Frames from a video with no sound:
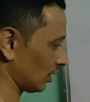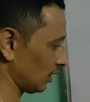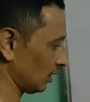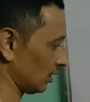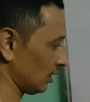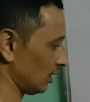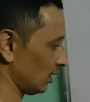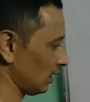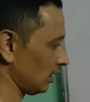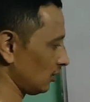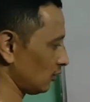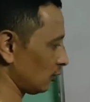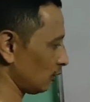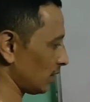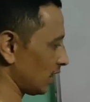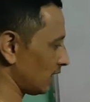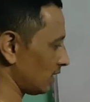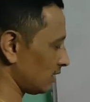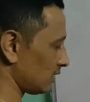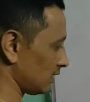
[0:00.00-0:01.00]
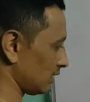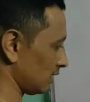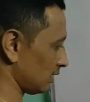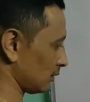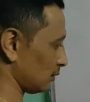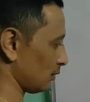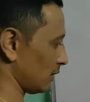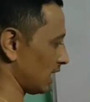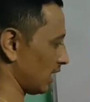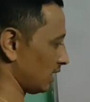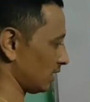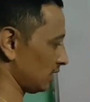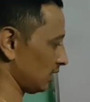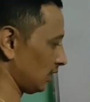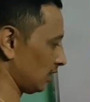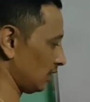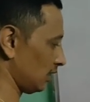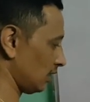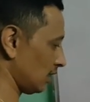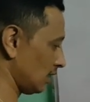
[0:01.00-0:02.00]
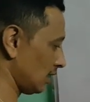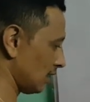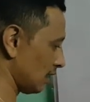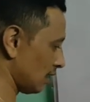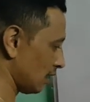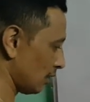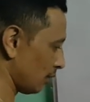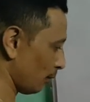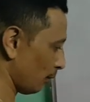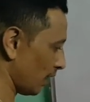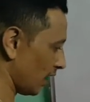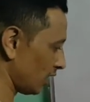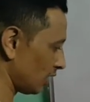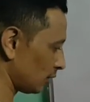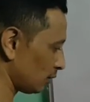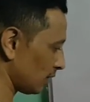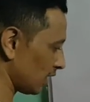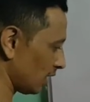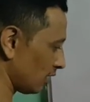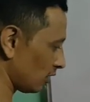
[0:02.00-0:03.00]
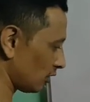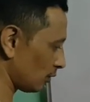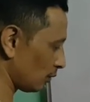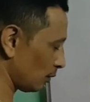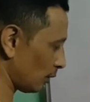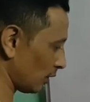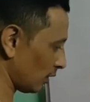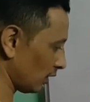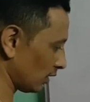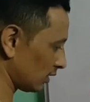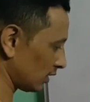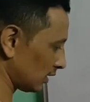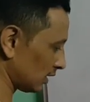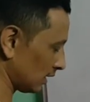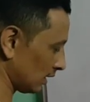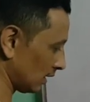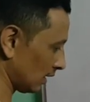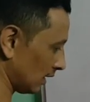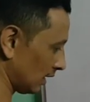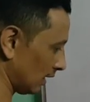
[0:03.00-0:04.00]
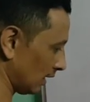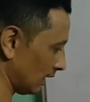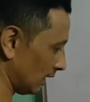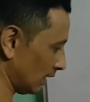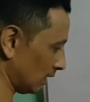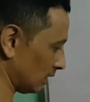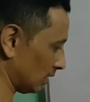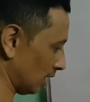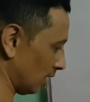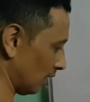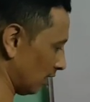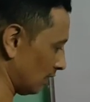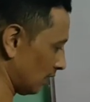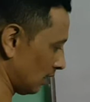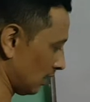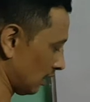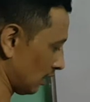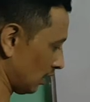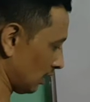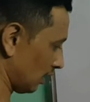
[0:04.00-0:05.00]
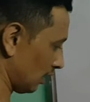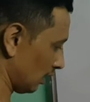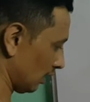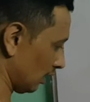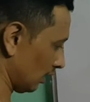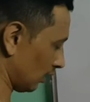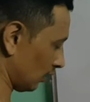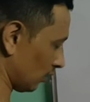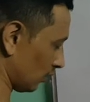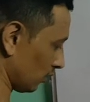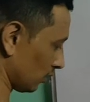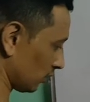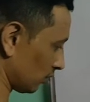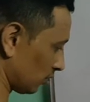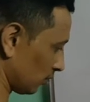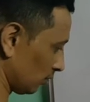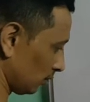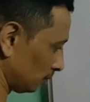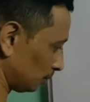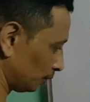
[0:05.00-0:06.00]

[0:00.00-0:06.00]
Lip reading: 3 into minus 6 minus 18, minus minus plus 18 equals to